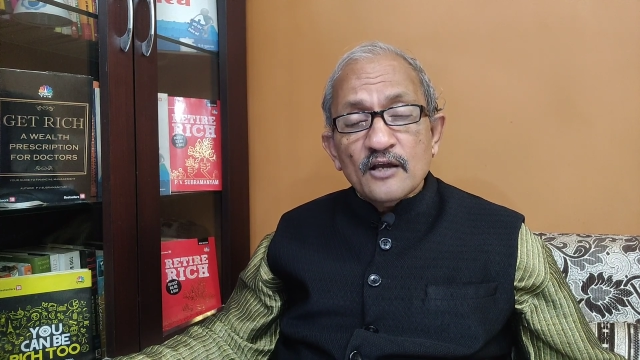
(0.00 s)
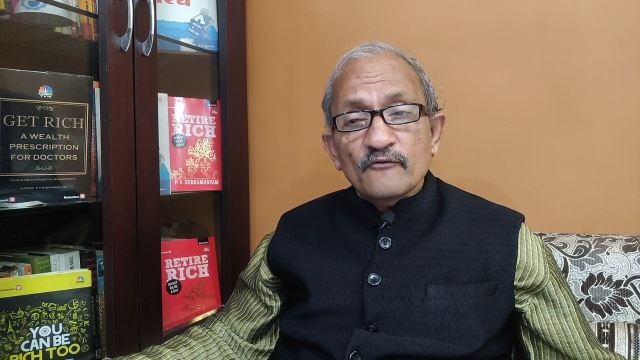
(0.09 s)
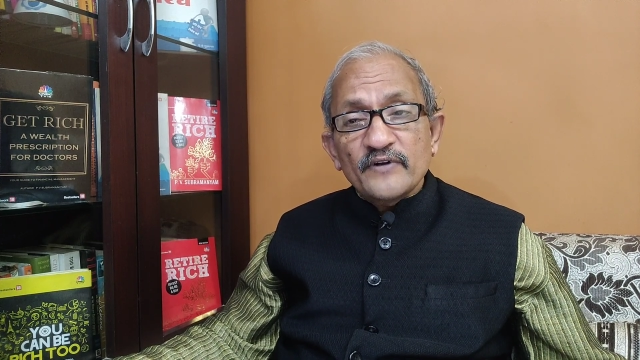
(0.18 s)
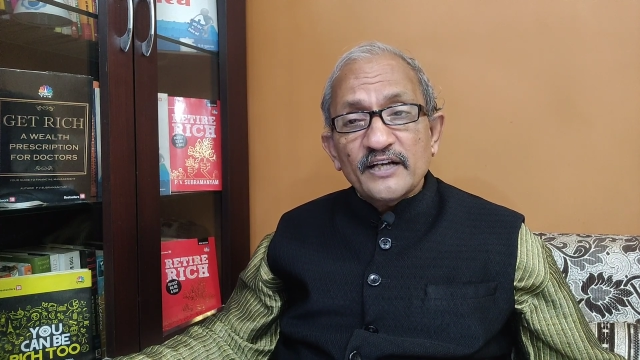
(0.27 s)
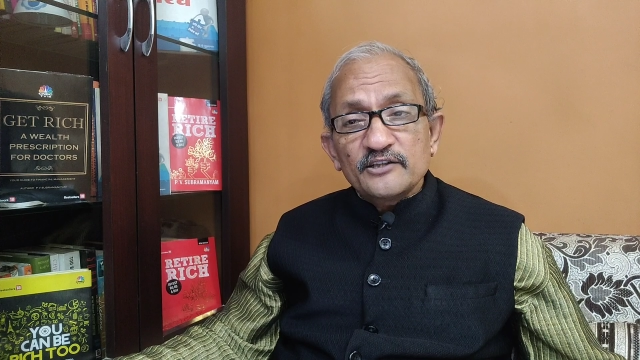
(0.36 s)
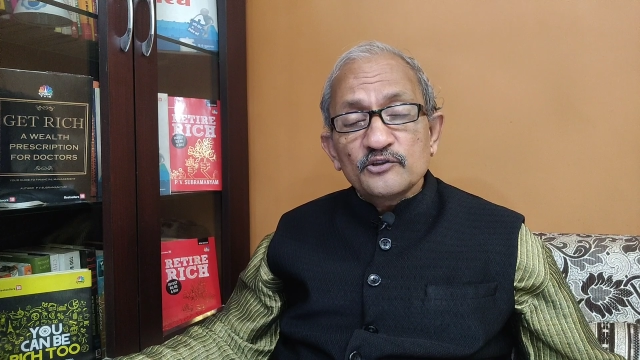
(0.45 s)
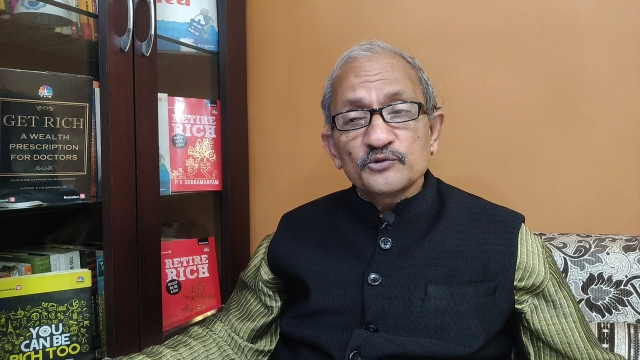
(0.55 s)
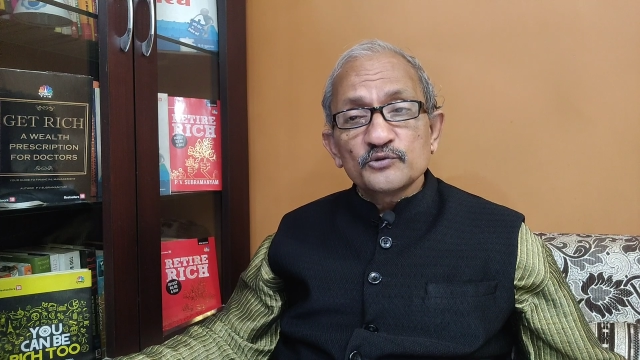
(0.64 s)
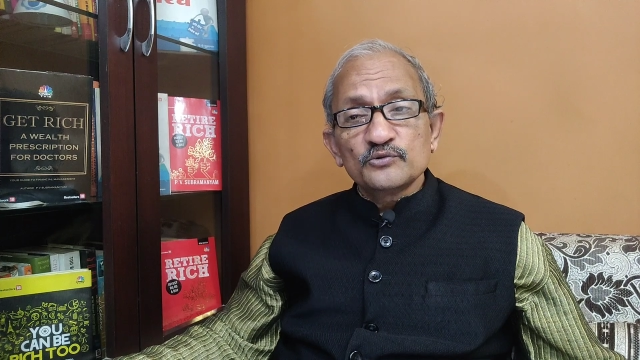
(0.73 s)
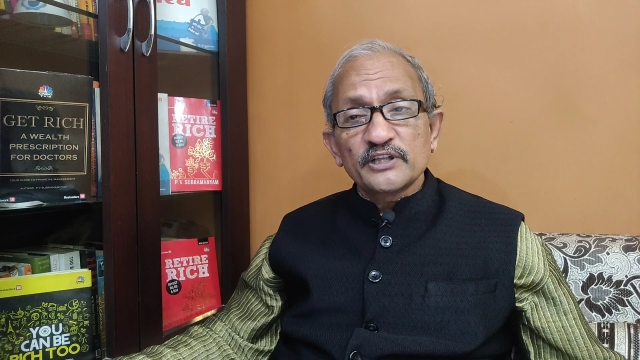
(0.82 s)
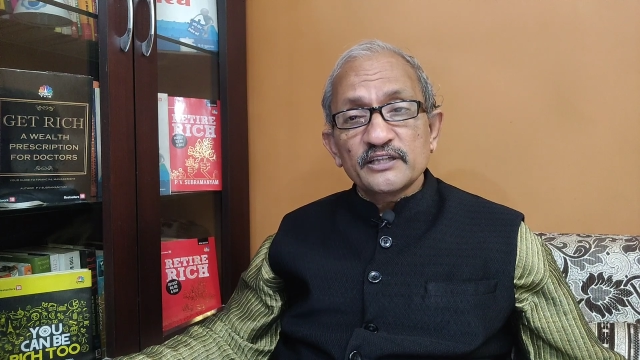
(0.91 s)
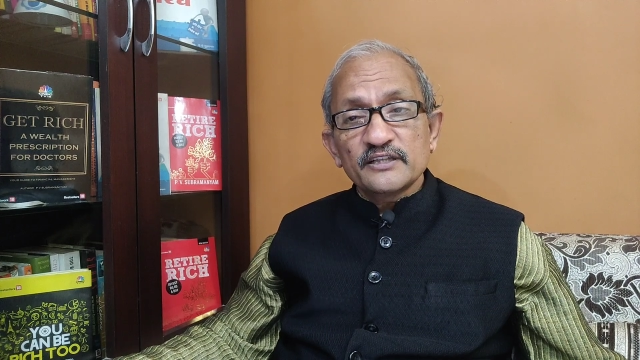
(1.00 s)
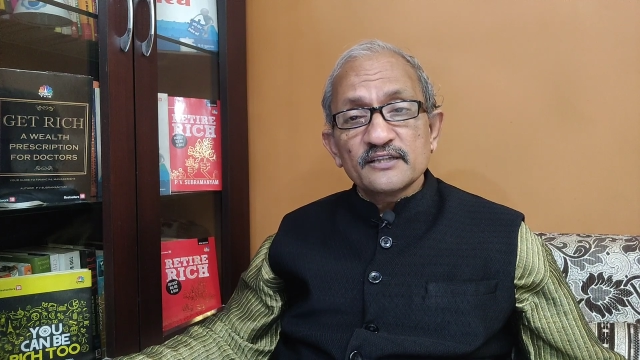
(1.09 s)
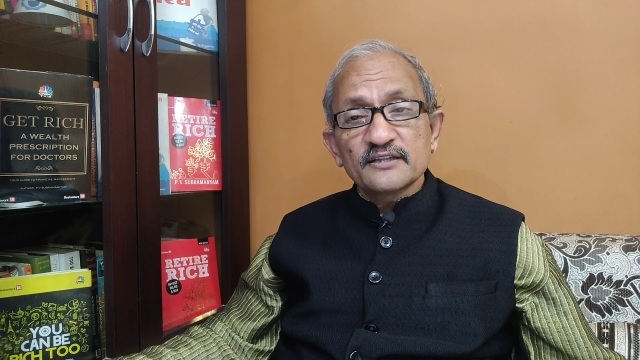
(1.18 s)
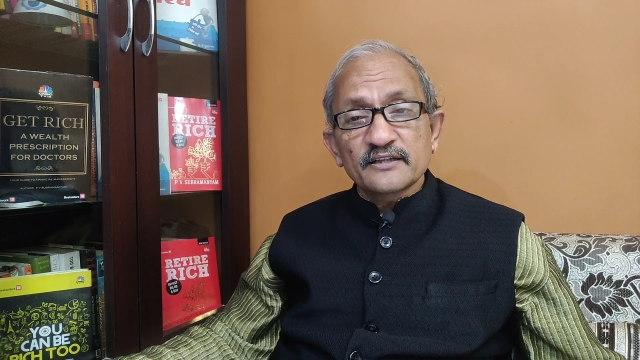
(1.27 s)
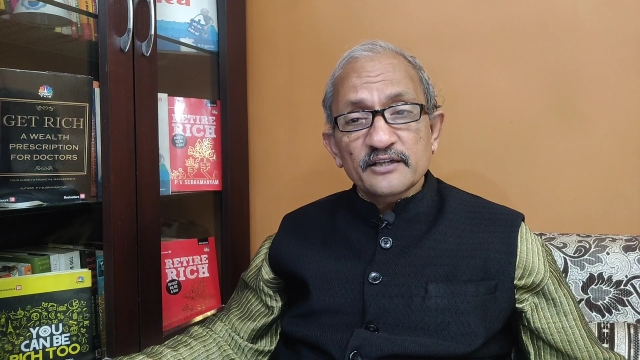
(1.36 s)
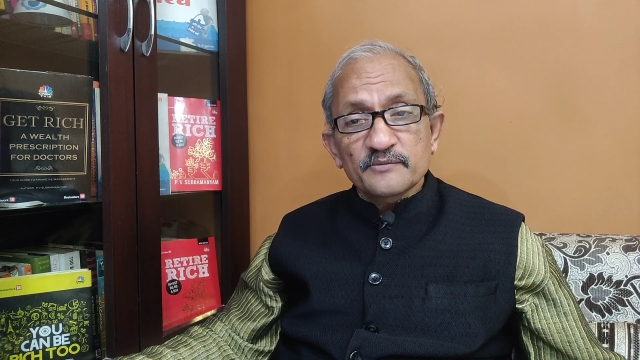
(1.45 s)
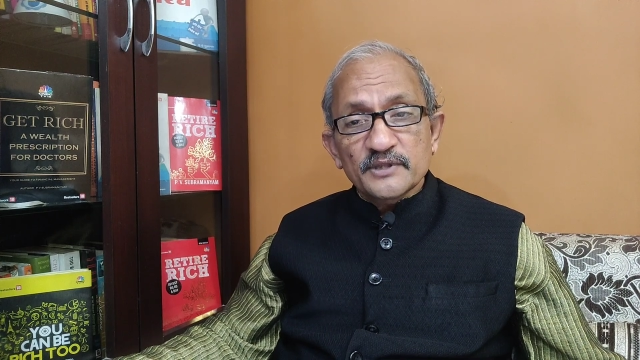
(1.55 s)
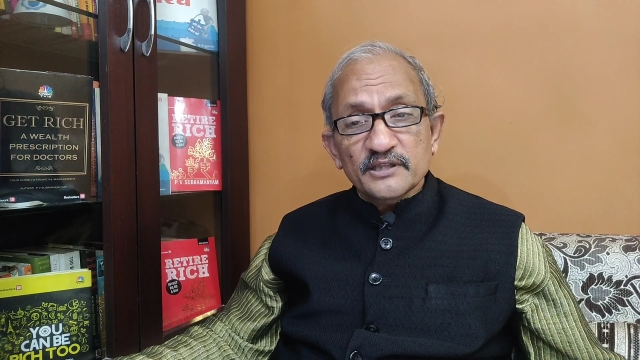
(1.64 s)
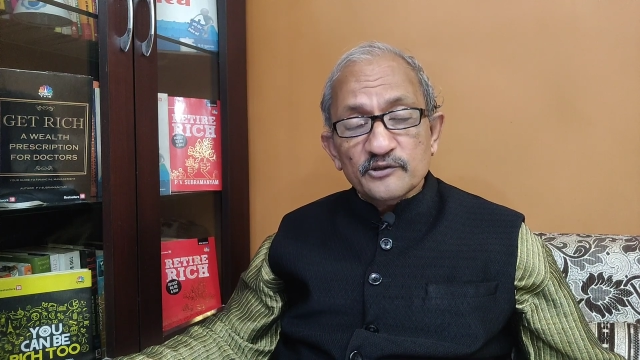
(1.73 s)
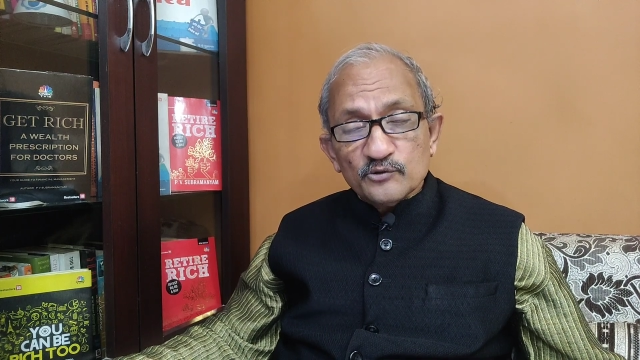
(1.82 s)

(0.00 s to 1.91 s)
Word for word: when do you need an agreement